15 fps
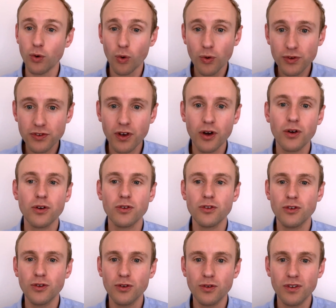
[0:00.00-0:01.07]
also
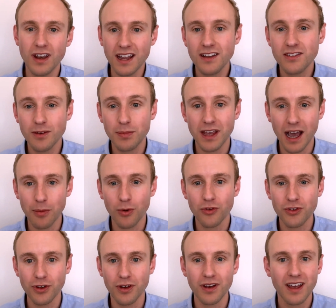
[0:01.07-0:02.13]
you need to be able
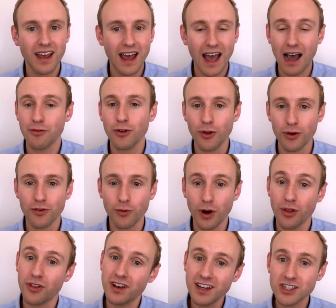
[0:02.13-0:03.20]
to have a lot of wealth
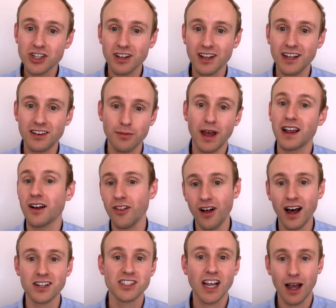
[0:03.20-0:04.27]
initially to make a
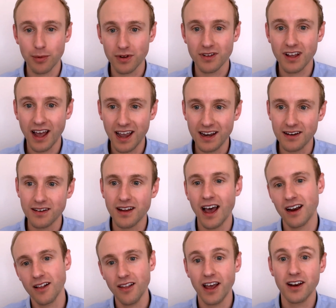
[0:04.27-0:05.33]
large capital gain at
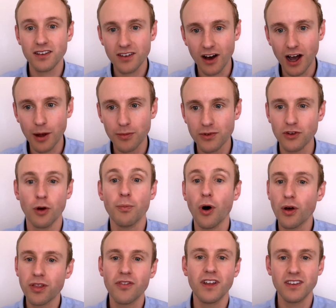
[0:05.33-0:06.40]
a later time. So
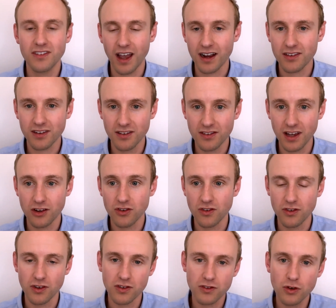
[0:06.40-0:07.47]
both of these tax concessions
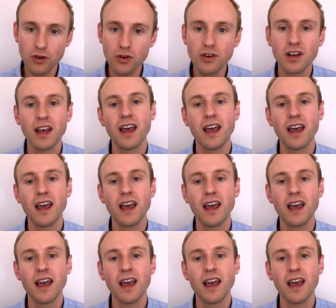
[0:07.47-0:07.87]
are skewed.